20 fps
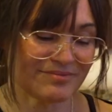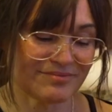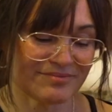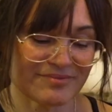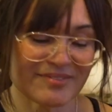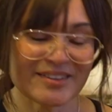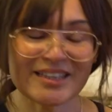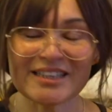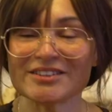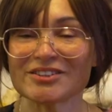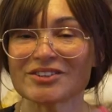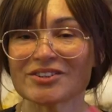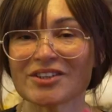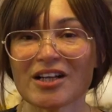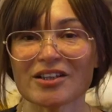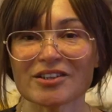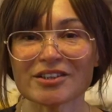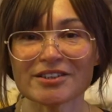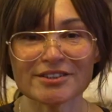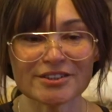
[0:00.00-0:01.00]
These are
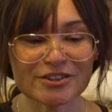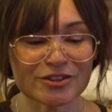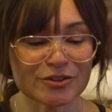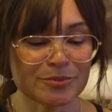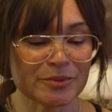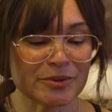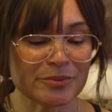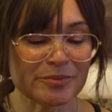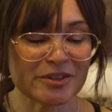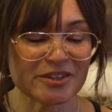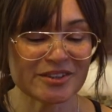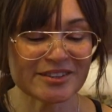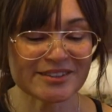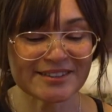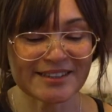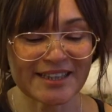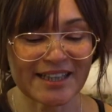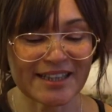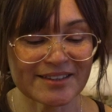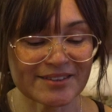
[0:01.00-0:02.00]
all consumables
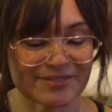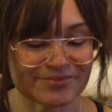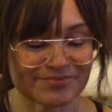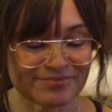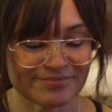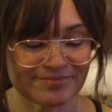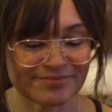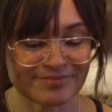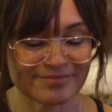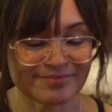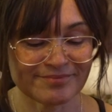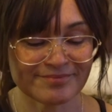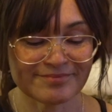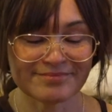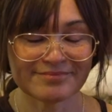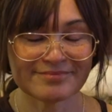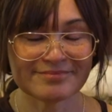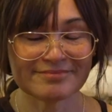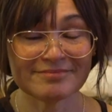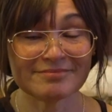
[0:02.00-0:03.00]
that
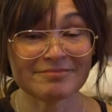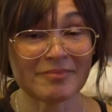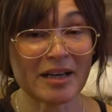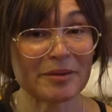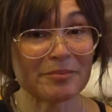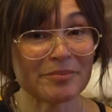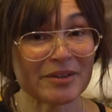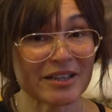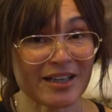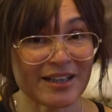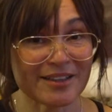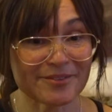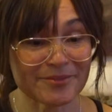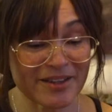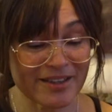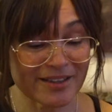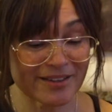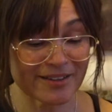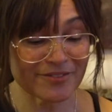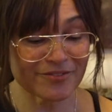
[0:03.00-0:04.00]
might be gone
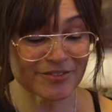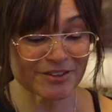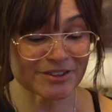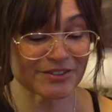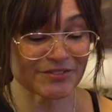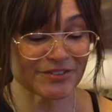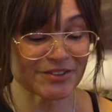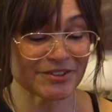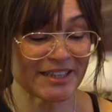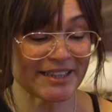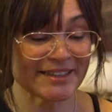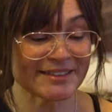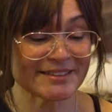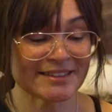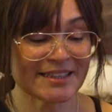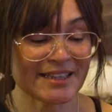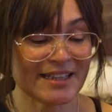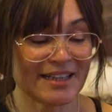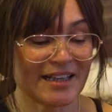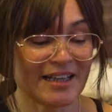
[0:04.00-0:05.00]
within the first few days.
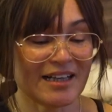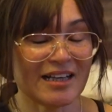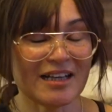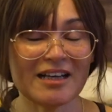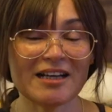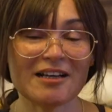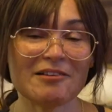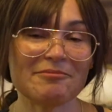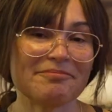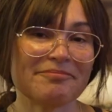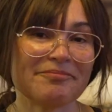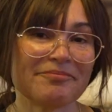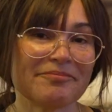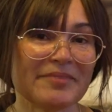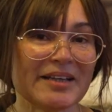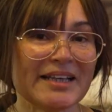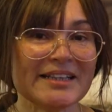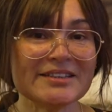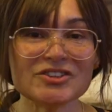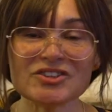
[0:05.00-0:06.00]

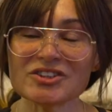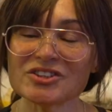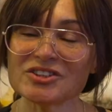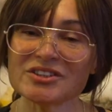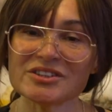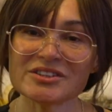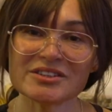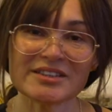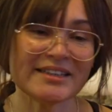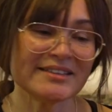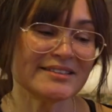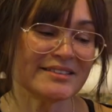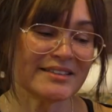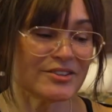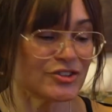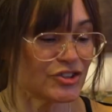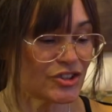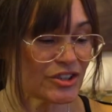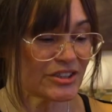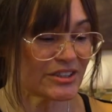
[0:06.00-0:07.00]
It's a
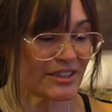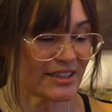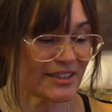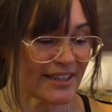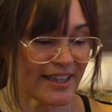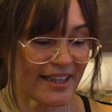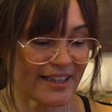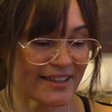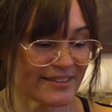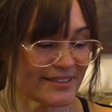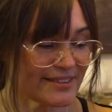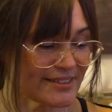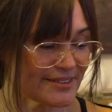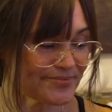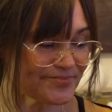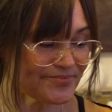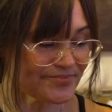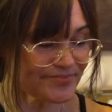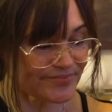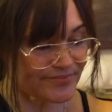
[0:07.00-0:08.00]
just in case,
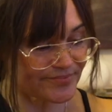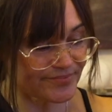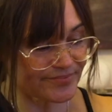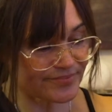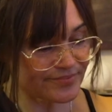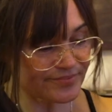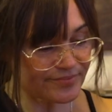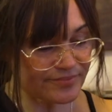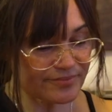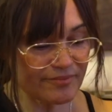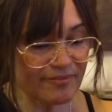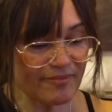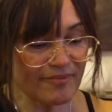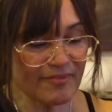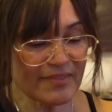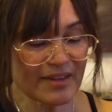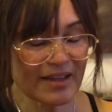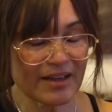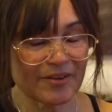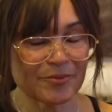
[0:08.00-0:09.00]

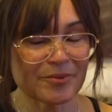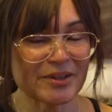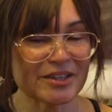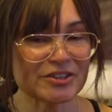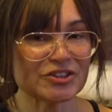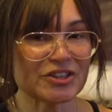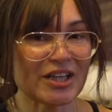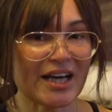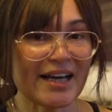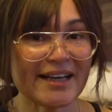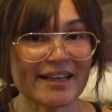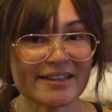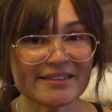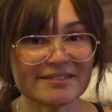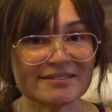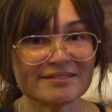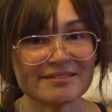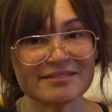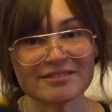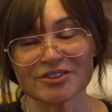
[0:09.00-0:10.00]
which I
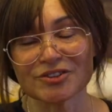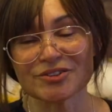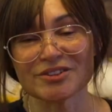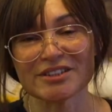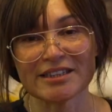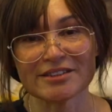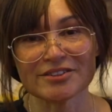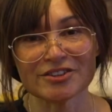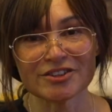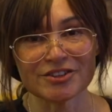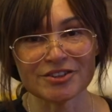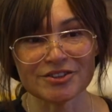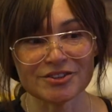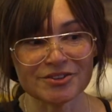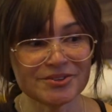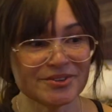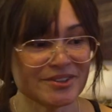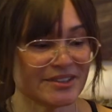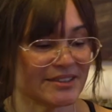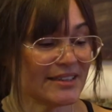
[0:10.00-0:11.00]
do tend to
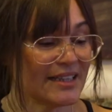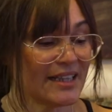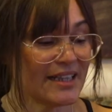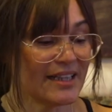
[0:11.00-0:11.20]
use